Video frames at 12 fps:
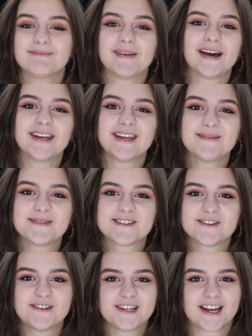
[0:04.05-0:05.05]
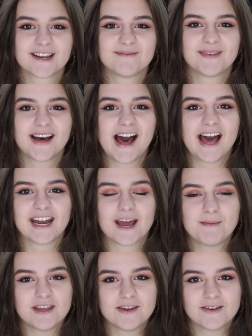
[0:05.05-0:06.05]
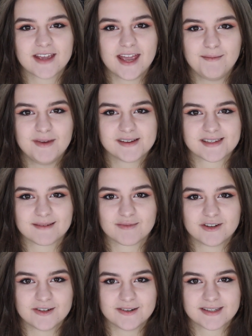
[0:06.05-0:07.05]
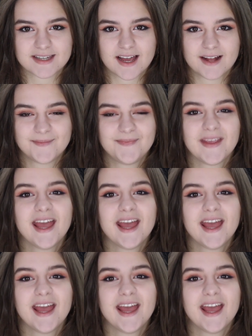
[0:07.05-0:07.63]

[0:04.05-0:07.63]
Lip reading: My name's George Agambar and I'm a UK music producer.